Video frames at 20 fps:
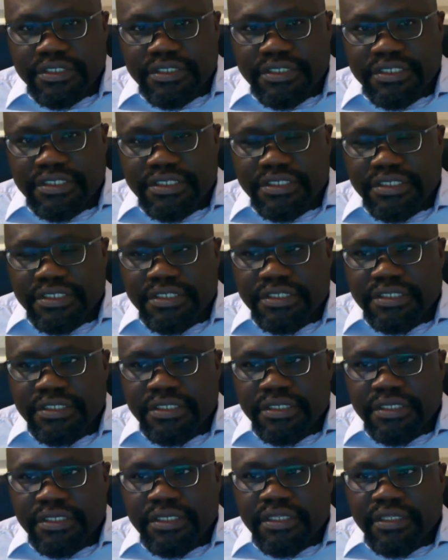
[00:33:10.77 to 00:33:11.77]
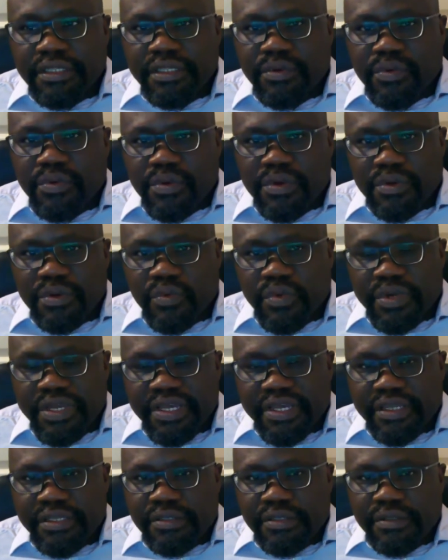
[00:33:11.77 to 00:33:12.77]
This is the one
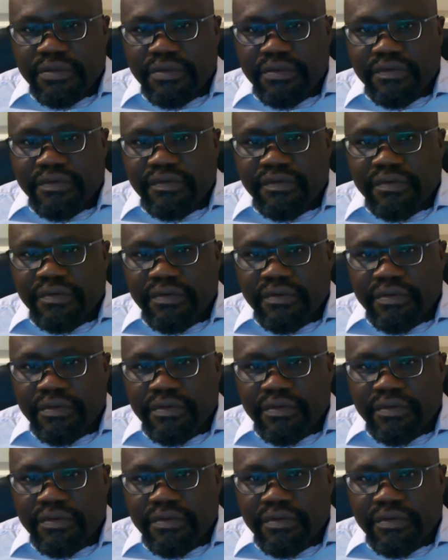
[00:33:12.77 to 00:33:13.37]
where you